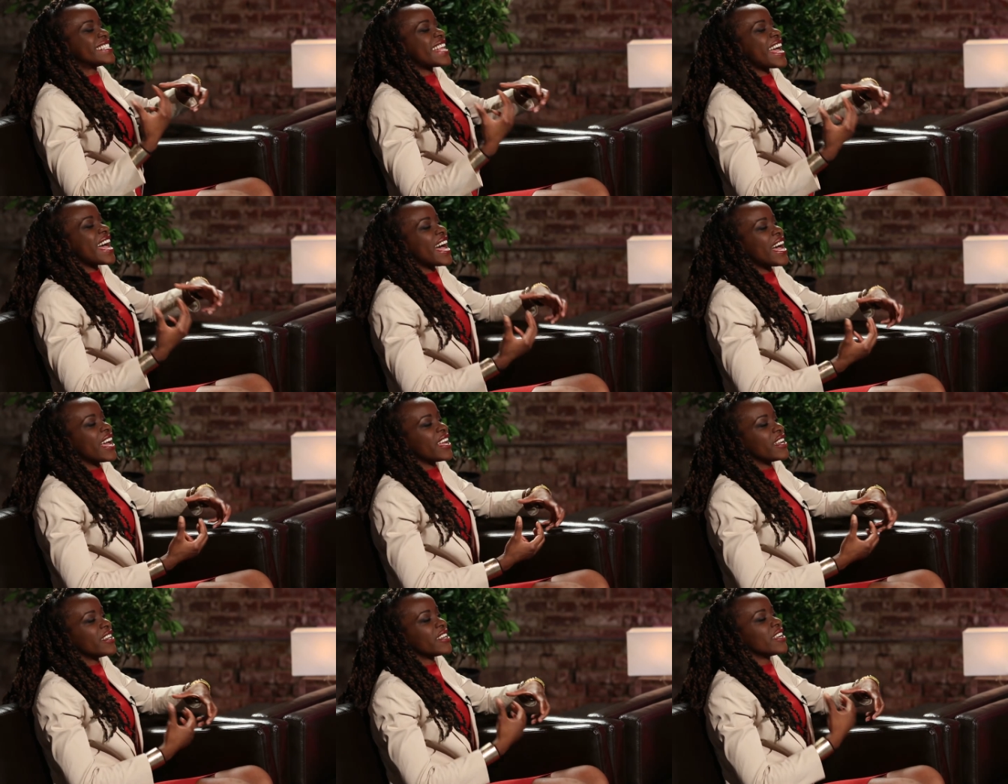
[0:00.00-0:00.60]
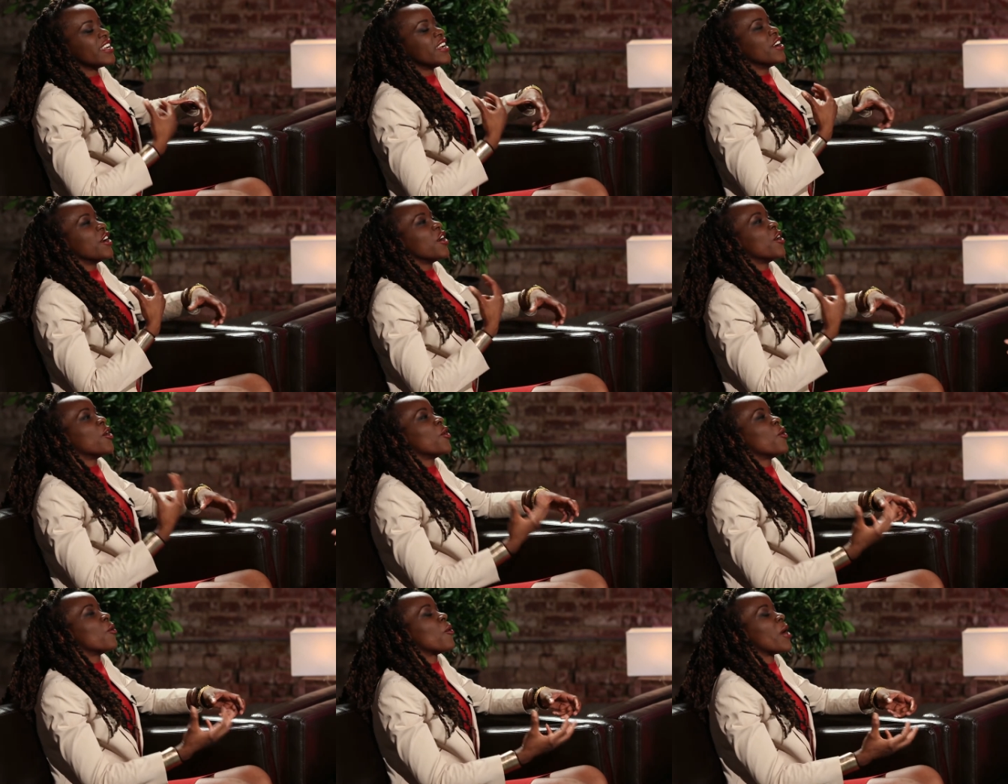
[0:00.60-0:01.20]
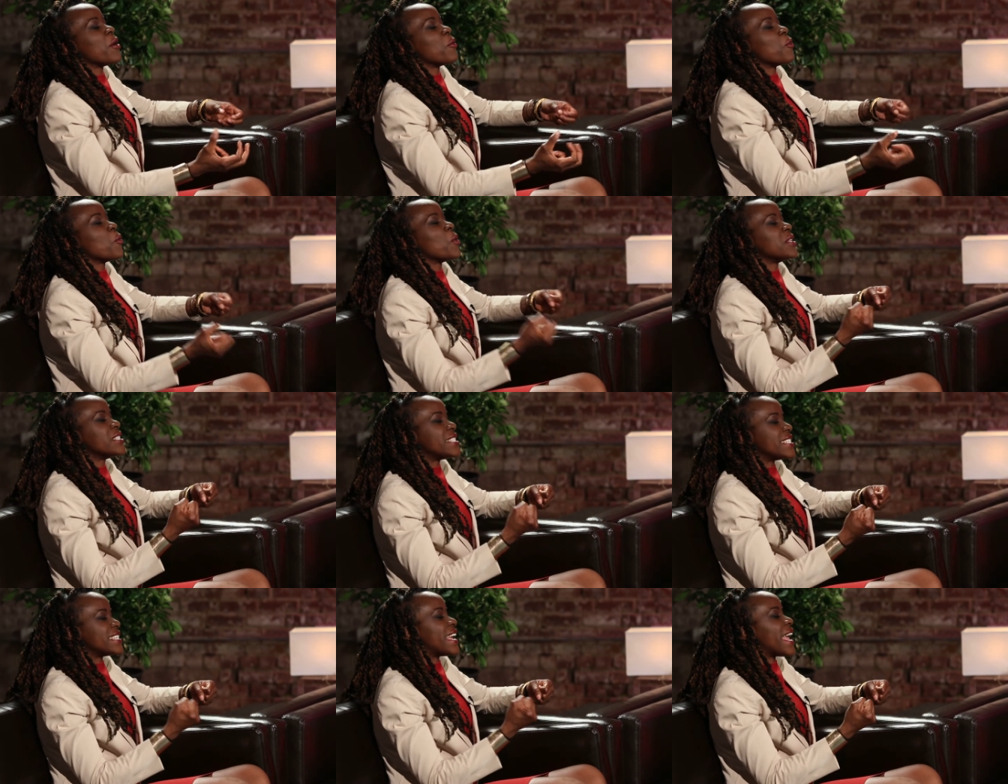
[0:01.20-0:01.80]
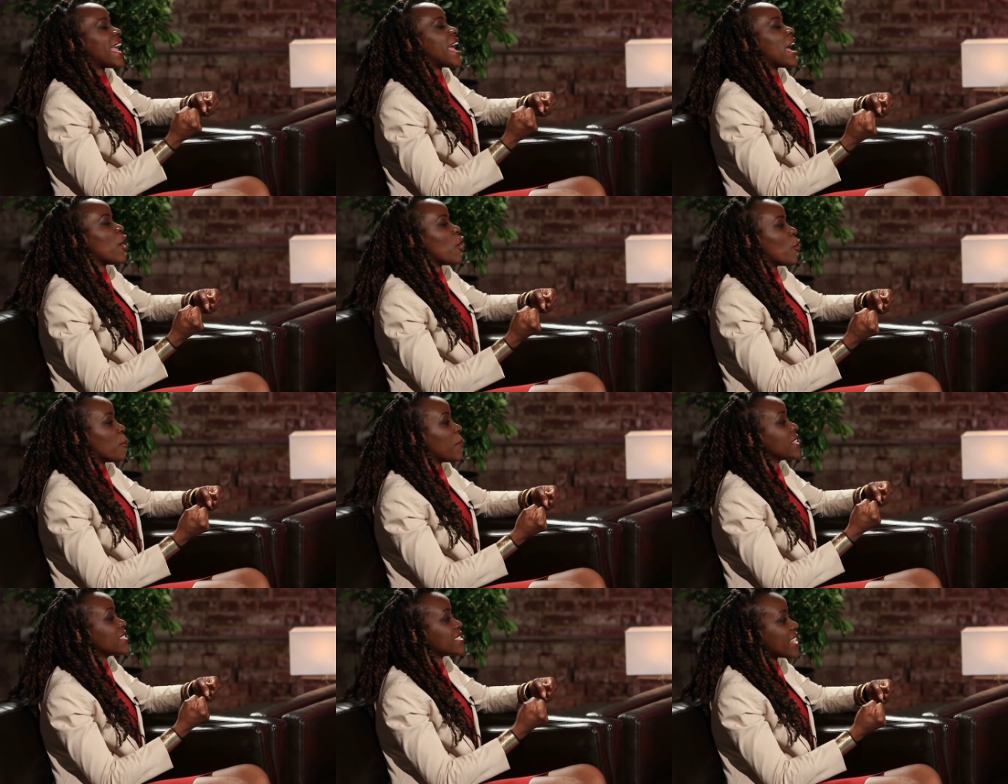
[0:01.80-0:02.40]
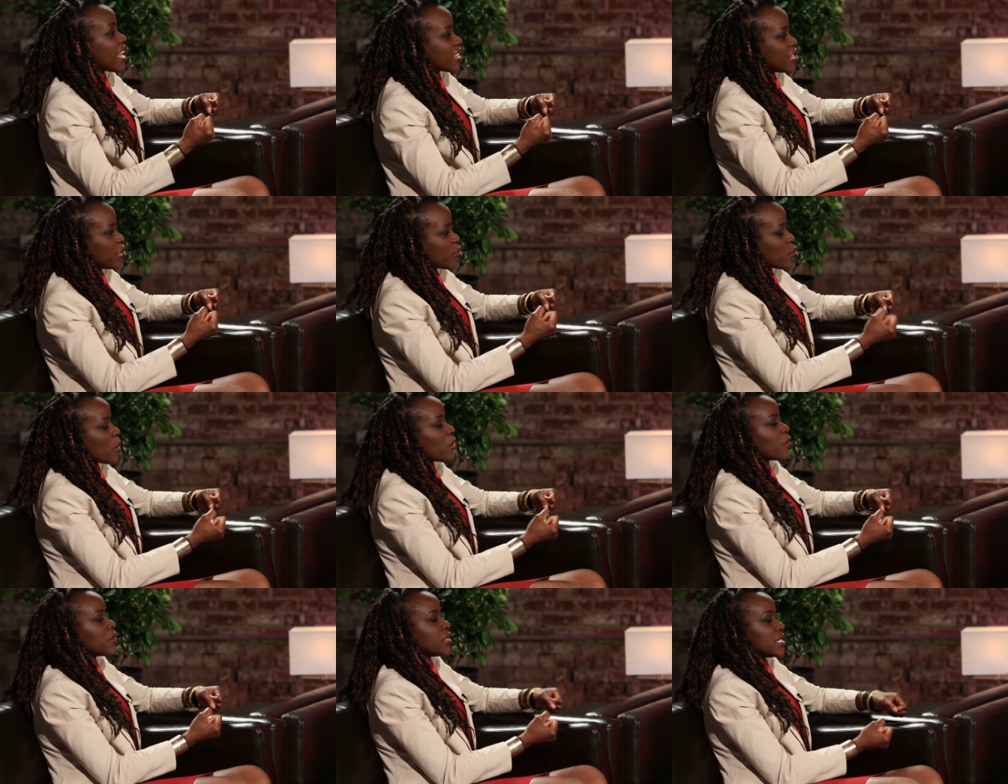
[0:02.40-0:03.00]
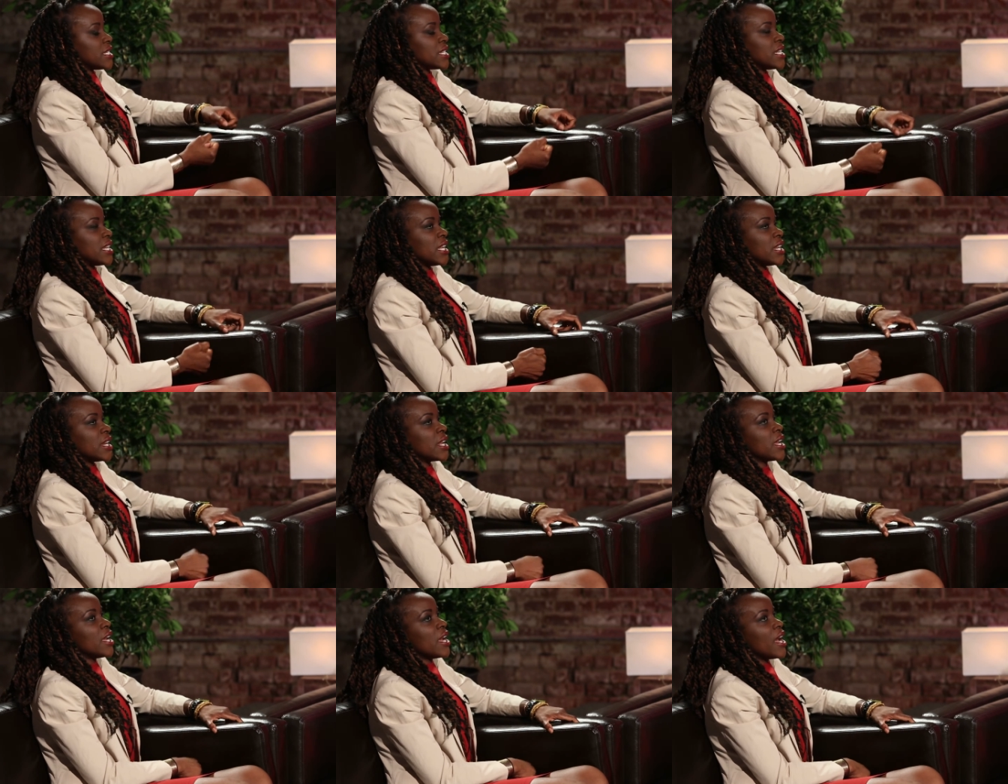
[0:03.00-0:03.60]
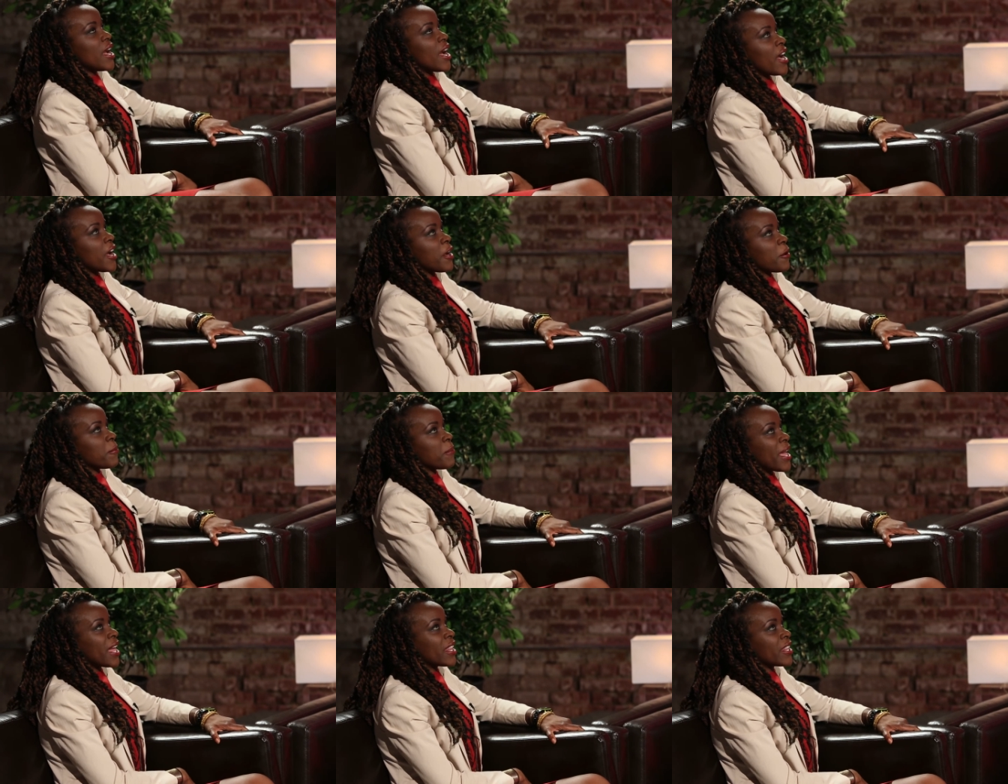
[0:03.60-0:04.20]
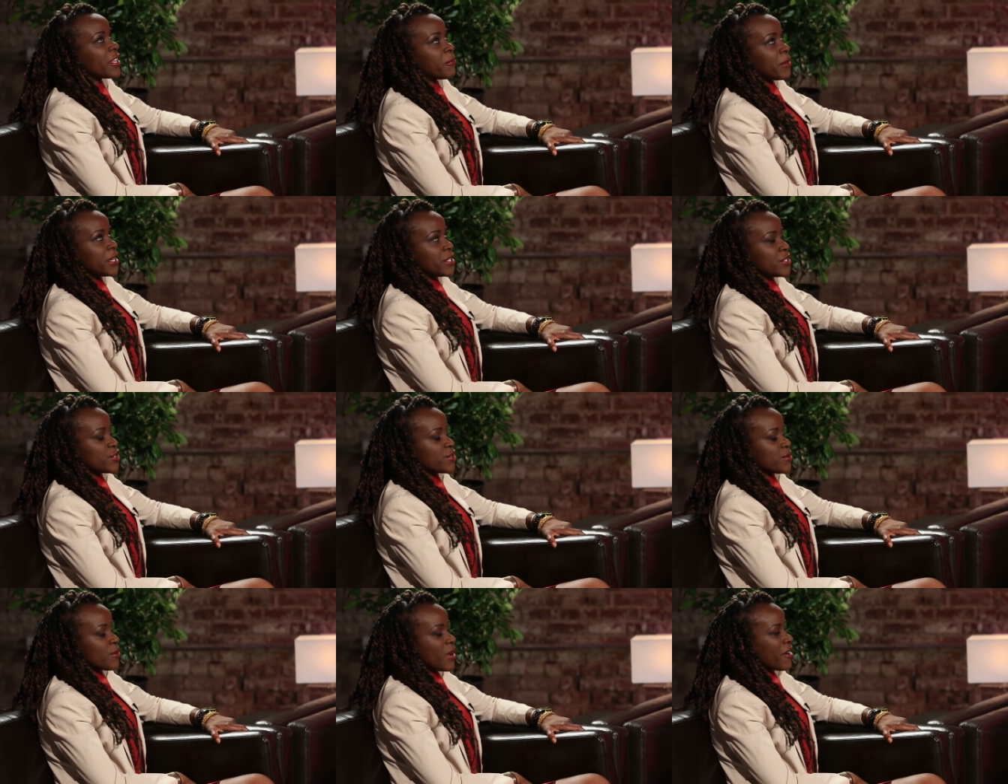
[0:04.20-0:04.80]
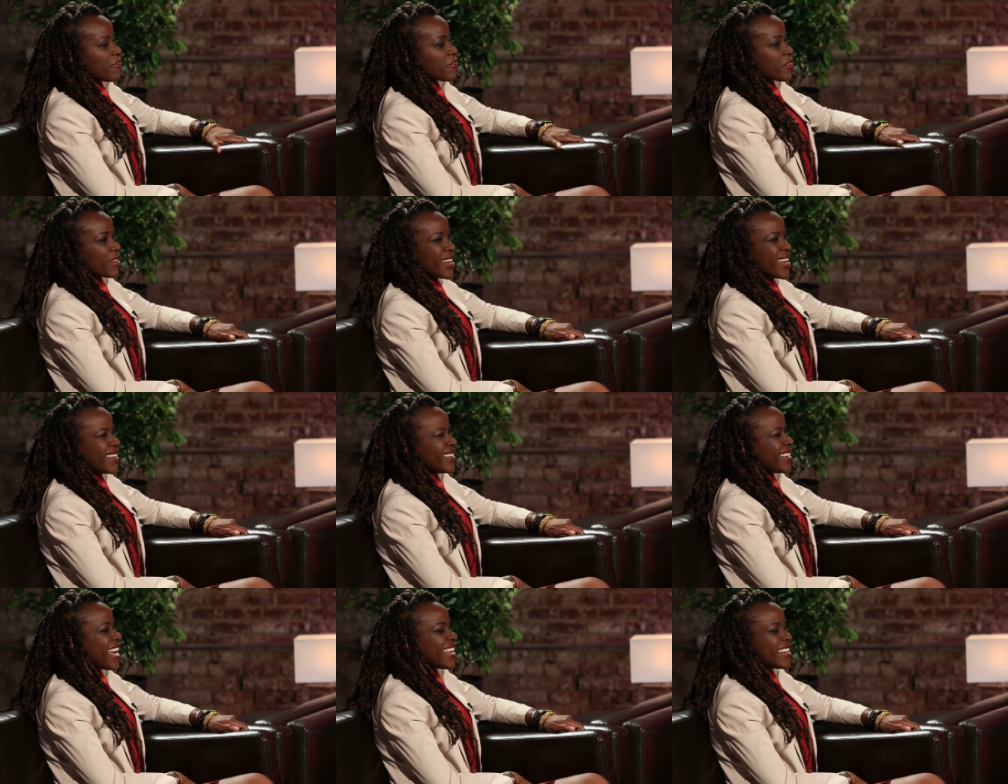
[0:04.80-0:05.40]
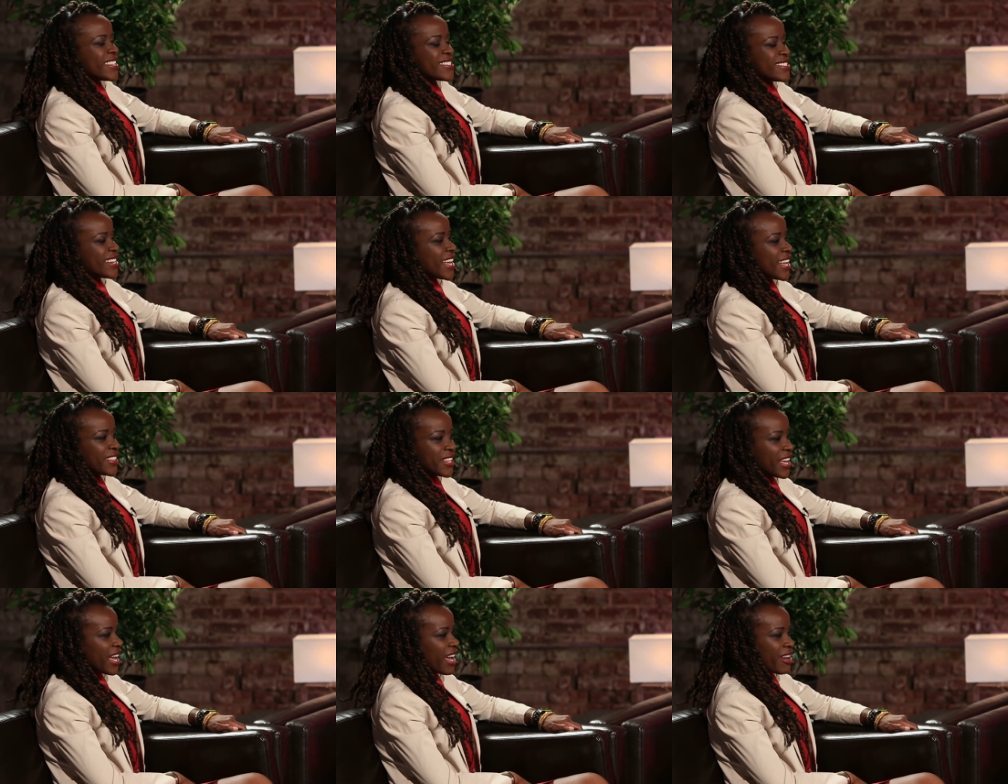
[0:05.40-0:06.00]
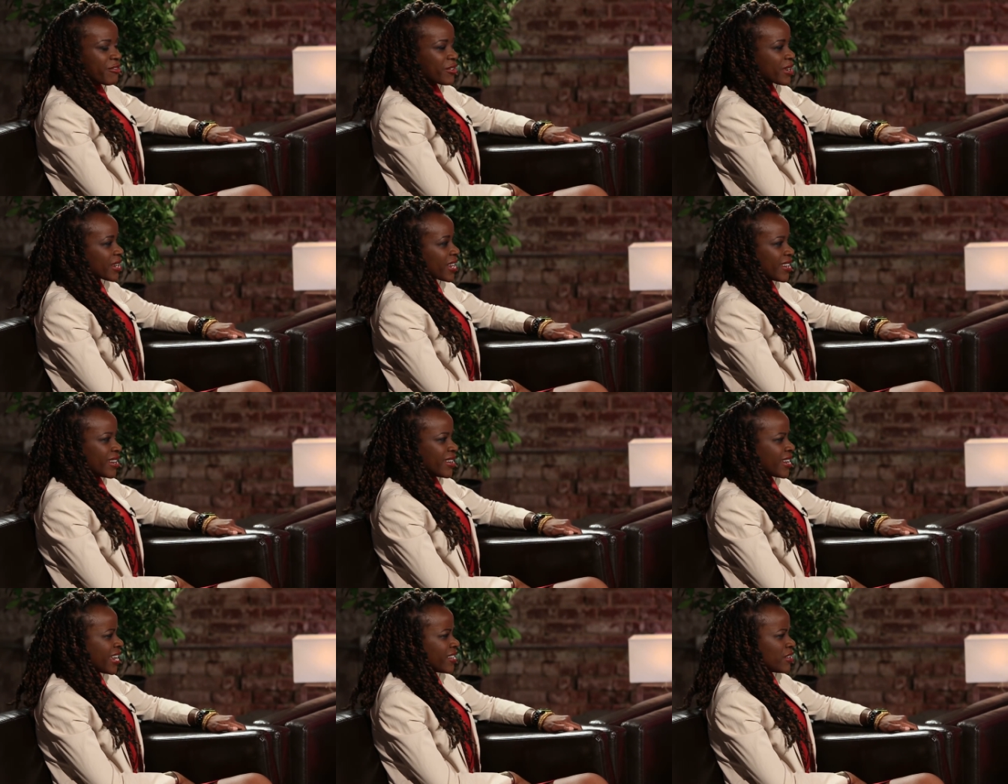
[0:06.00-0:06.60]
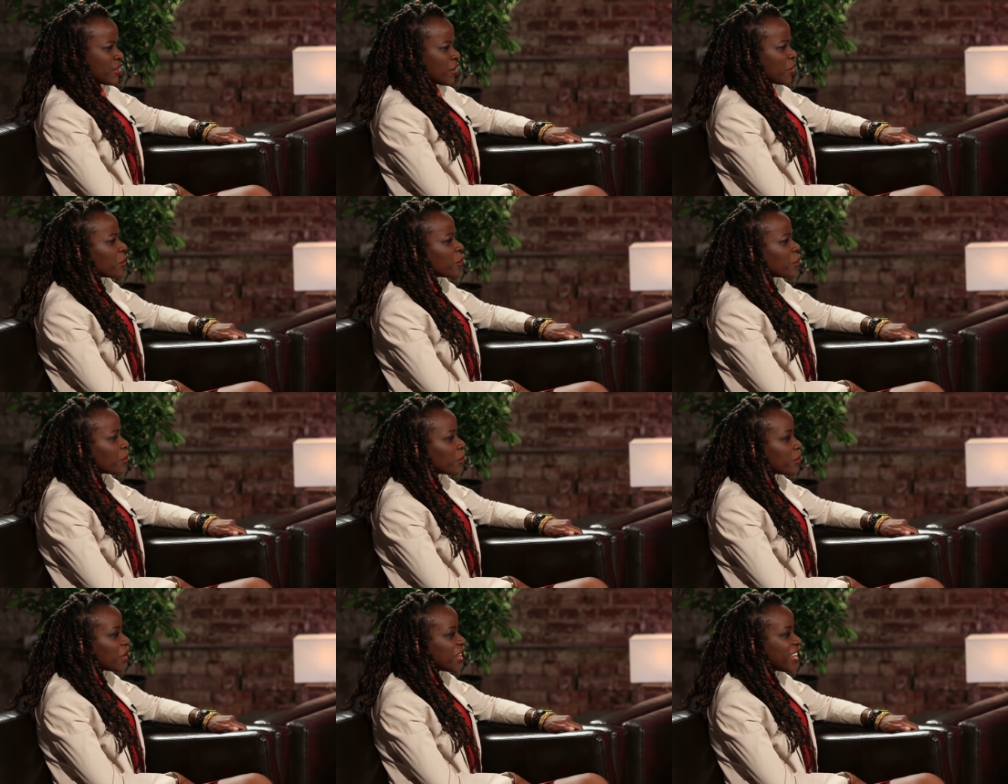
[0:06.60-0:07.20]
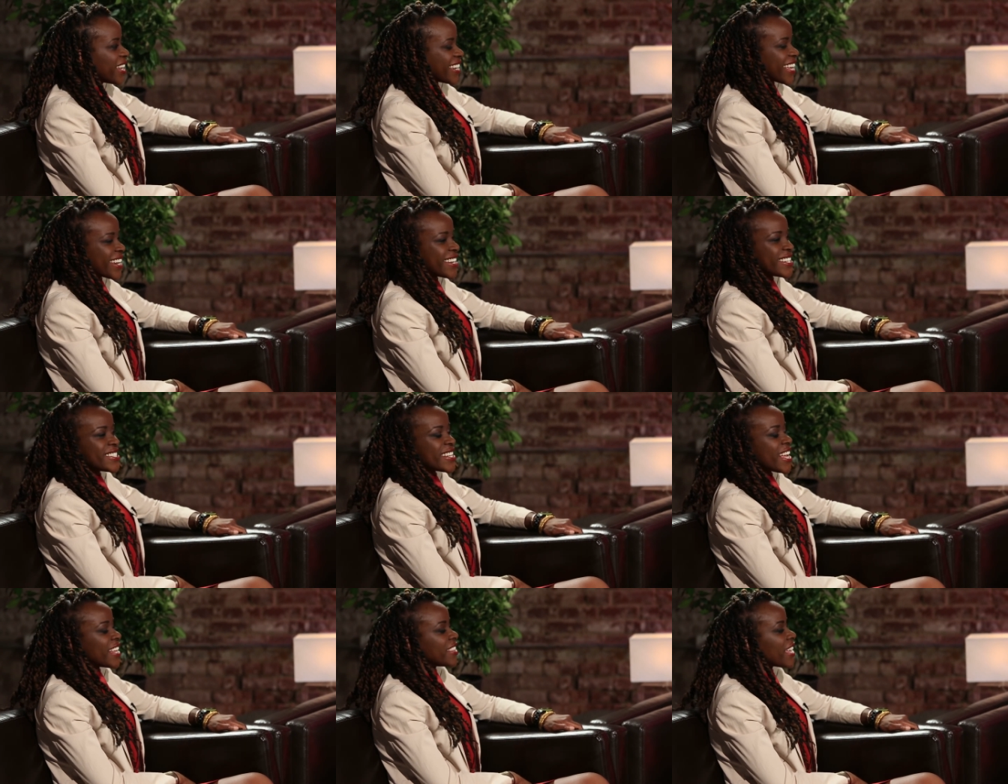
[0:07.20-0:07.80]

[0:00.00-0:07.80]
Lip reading: sad, oh, I want to help, exactly, quarantine element to Africa. And that is not the Africa that I know. That is